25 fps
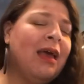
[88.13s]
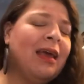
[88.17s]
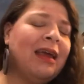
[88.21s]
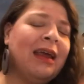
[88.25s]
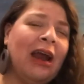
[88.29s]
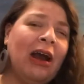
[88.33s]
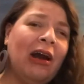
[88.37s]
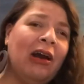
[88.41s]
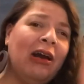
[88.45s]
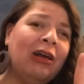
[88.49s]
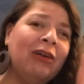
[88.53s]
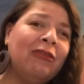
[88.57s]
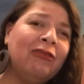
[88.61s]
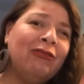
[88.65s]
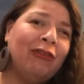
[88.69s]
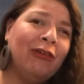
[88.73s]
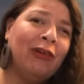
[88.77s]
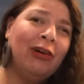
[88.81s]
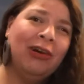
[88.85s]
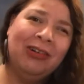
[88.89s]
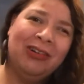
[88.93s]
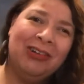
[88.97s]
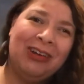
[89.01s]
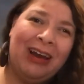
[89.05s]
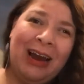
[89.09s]
Carolyn
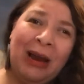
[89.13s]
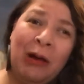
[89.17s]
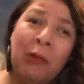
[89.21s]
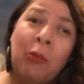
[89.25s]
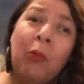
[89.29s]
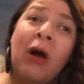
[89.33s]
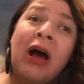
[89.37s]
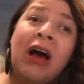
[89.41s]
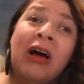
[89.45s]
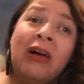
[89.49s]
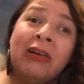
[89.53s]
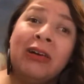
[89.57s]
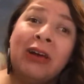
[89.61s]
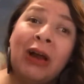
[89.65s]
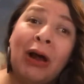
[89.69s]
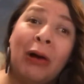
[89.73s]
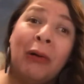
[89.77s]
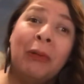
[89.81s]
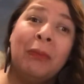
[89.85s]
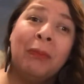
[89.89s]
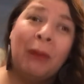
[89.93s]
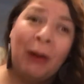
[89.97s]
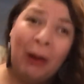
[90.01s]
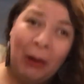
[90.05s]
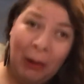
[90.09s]
Forche,
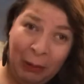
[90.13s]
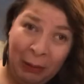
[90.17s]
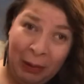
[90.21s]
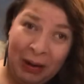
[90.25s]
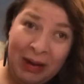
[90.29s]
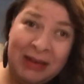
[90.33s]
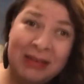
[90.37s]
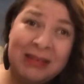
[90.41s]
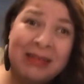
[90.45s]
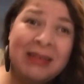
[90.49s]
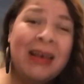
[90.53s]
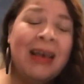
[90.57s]
well-known poet,